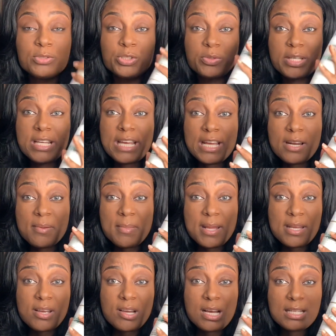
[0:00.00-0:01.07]
You can get them in
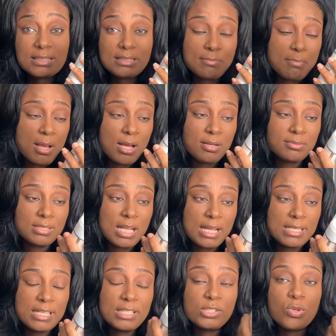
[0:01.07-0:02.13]
your custom bottles like
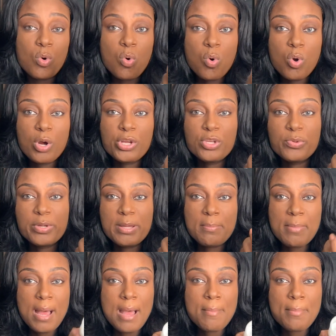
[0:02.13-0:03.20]
this, or you can buy
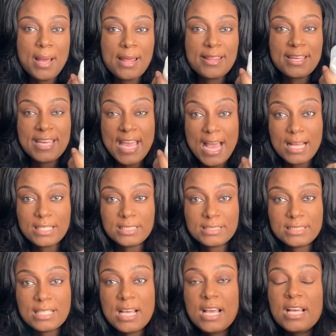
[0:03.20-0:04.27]
them by the gallons.
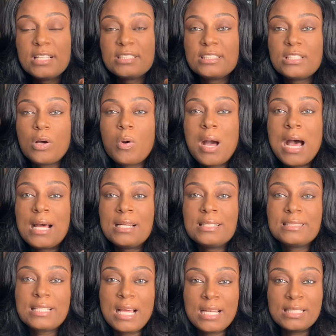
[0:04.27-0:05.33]
So I
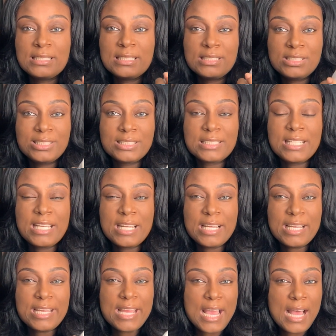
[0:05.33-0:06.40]
decided to just get a
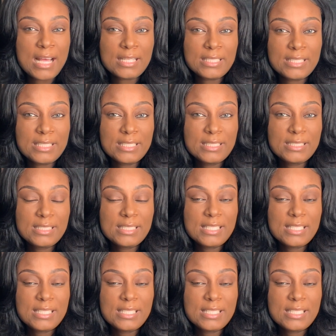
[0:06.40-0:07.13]
gallon.